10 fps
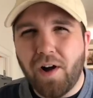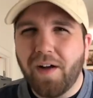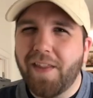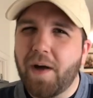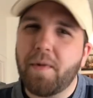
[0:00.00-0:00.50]

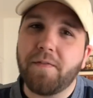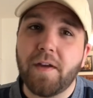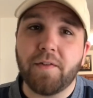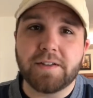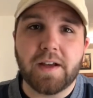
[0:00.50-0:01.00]
Overall, not my
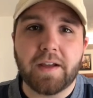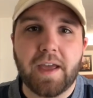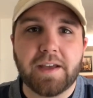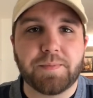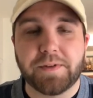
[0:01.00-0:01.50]
favorite tuck
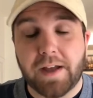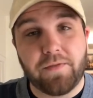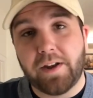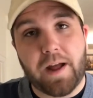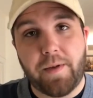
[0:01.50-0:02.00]
case, but
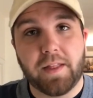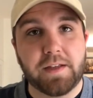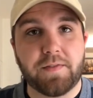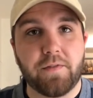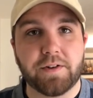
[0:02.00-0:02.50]
definitely not my
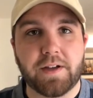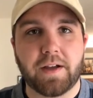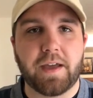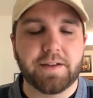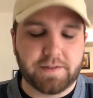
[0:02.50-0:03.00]
least favorite
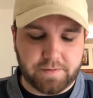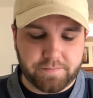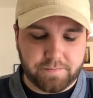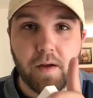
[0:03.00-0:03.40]
tuck case.